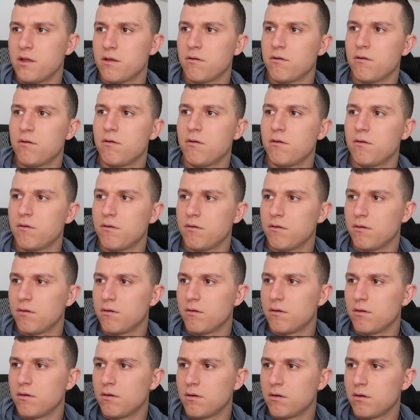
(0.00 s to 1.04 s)
But he said,
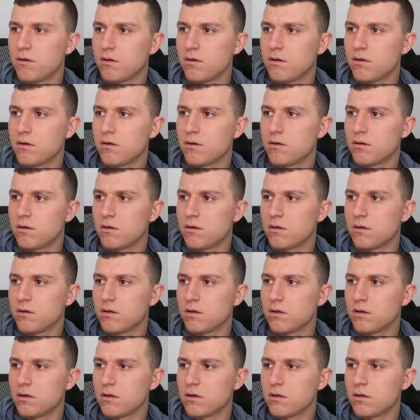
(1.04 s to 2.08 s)
he said the
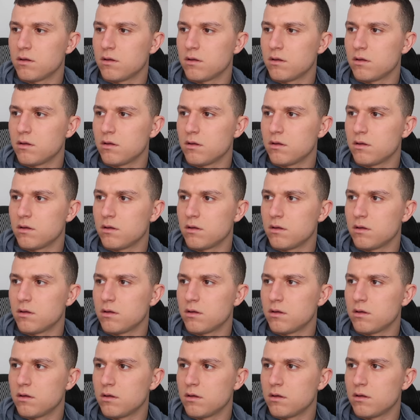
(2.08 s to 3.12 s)
audience
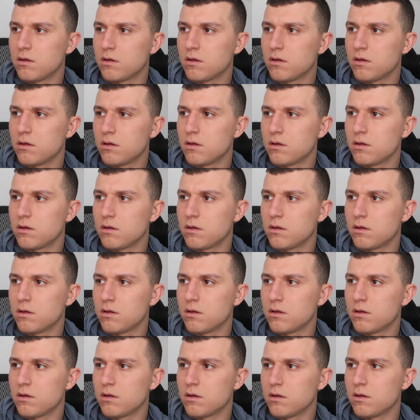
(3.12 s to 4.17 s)
does something
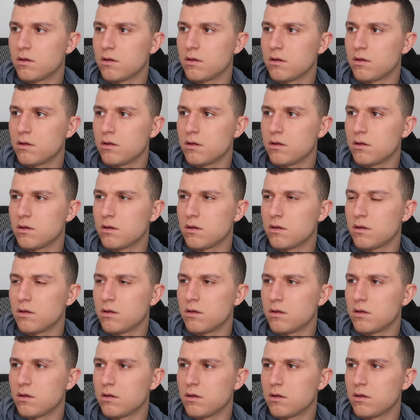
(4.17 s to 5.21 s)
to
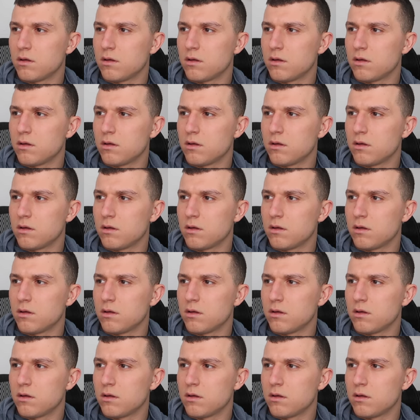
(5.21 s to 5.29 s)
something.